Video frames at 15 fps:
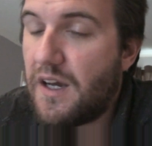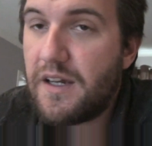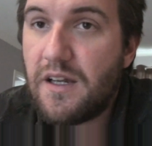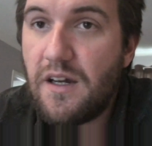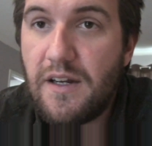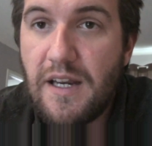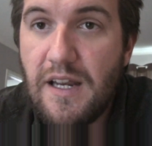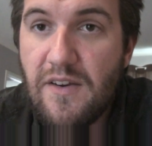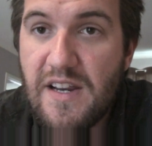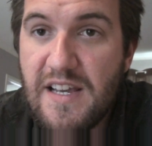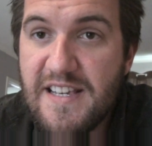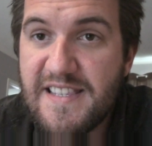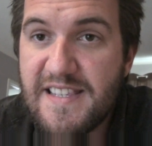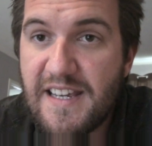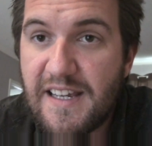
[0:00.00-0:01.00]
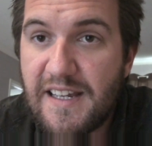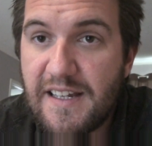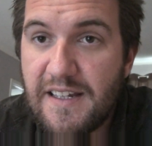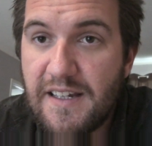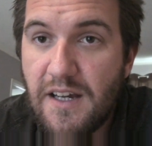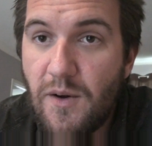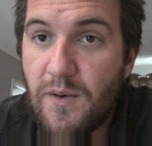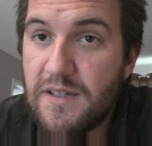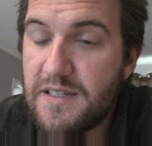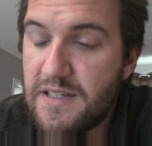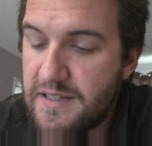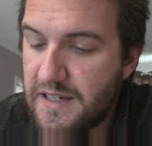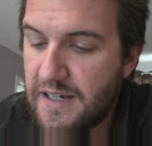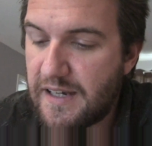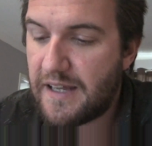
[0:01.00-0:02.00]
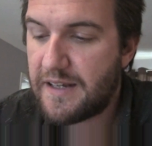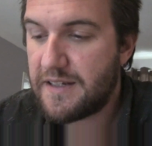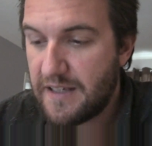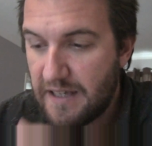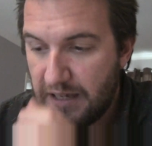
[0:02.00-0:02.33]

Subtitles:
I can't hear it hissing. Oh, it's hissing again.